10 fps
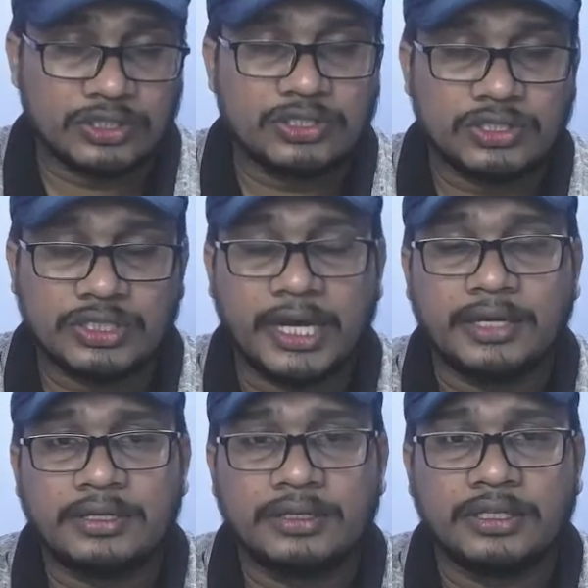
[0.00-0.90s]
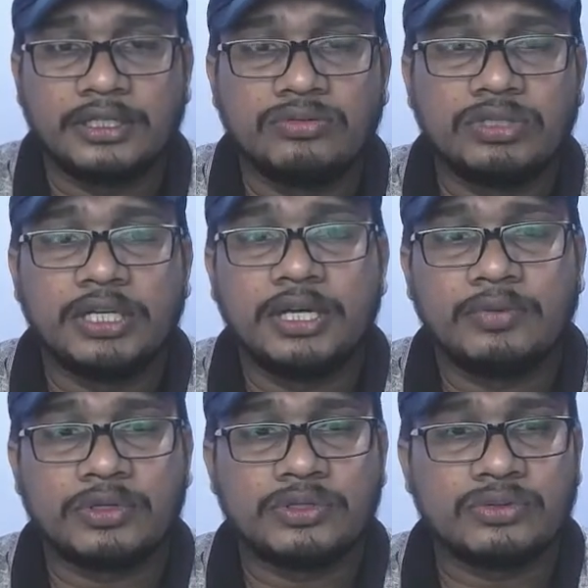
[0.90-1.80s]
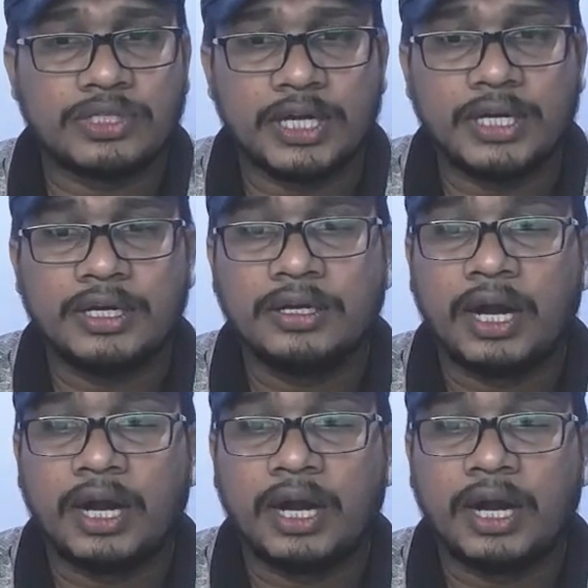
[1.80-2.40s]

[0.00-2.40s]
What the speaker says: State usually refers to state,